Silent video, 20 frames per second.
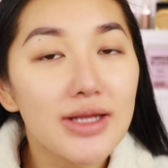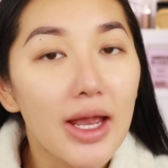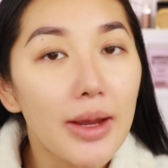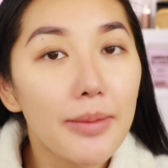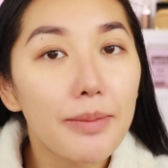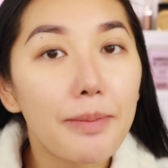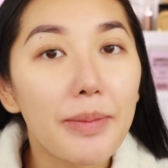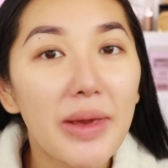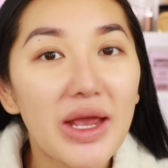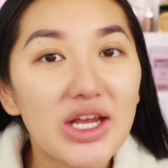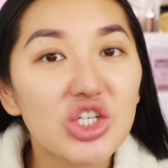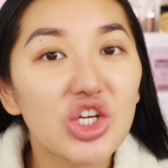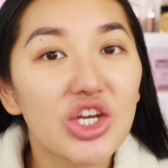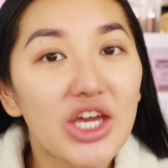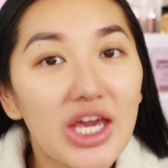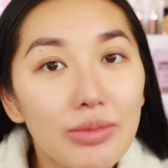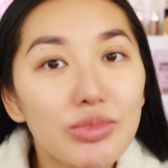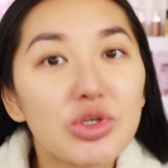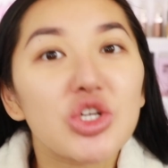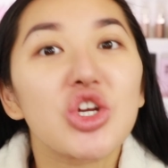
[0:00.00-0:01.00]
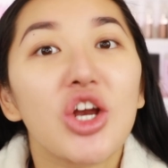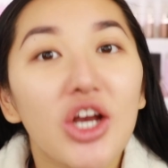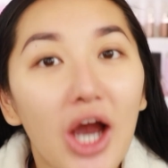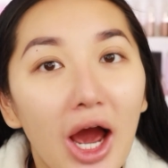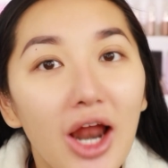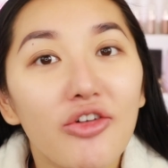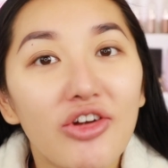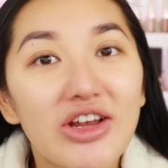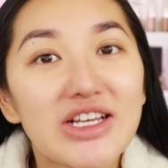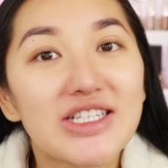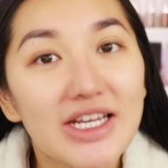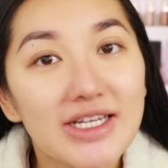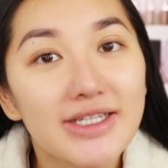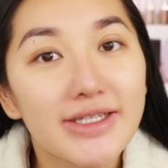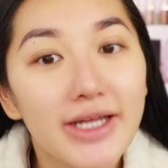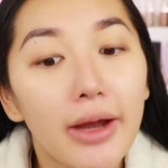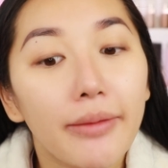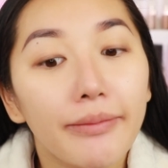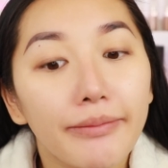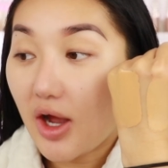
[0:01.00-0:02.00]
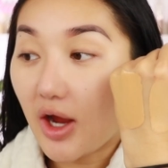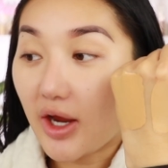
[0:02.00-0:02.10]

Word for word: Like, bitch, keep to your colouring system.